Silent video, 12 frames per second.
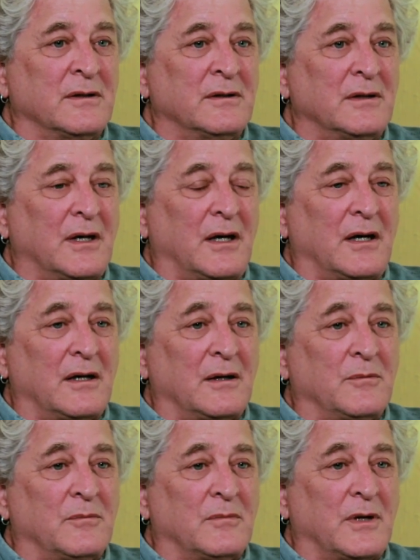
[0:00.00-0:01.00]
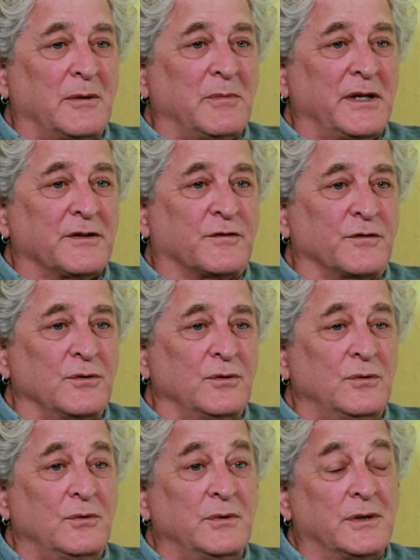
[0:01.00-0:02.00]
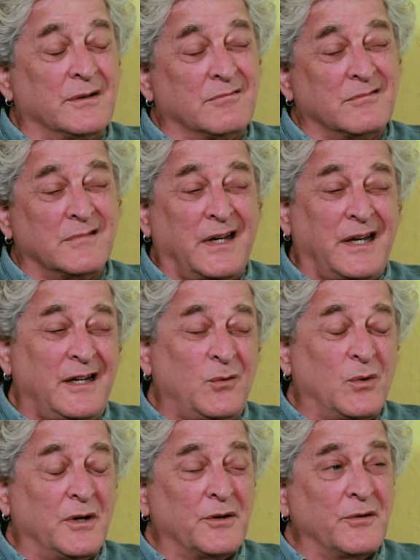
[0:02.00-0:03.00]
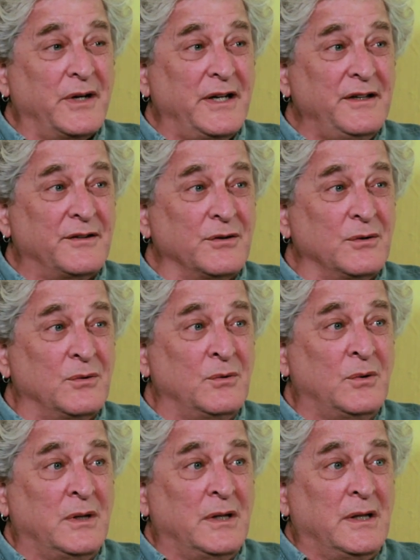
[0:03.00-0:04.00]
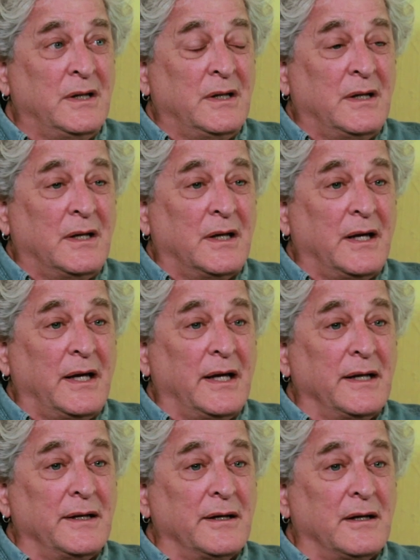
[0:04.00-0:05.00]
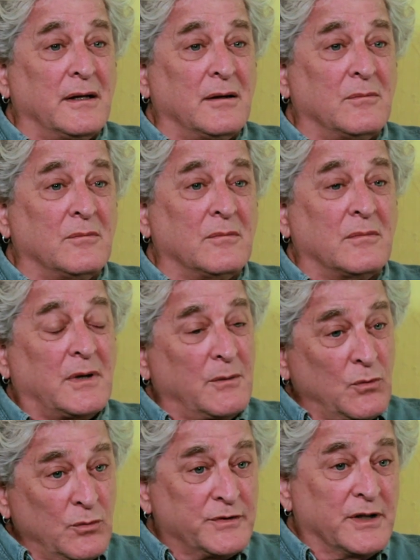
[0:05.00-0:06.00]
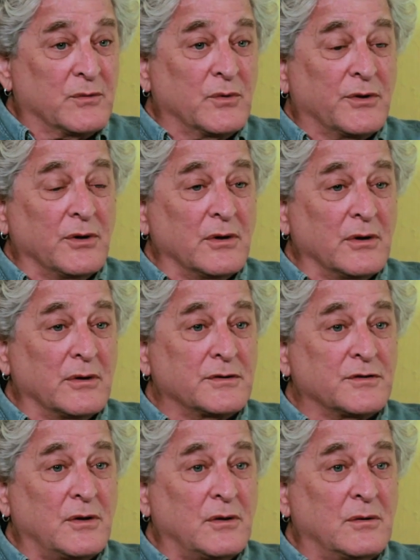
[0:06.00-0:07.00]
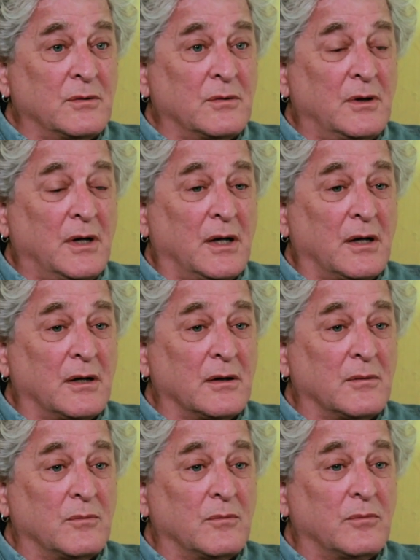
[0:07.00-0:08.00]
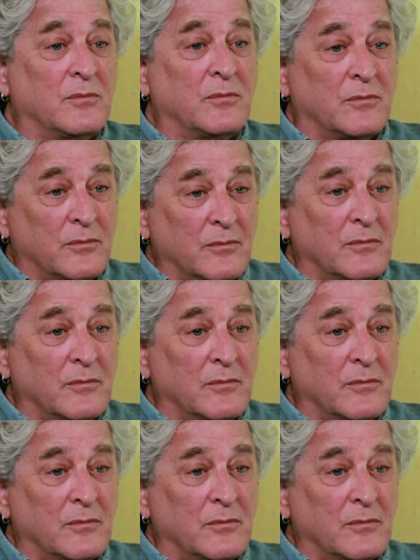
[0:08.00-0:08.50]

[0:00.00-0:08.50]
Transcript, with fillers: here. Um, I met Sue in 81 or 82, and um, I moved in with her. So um,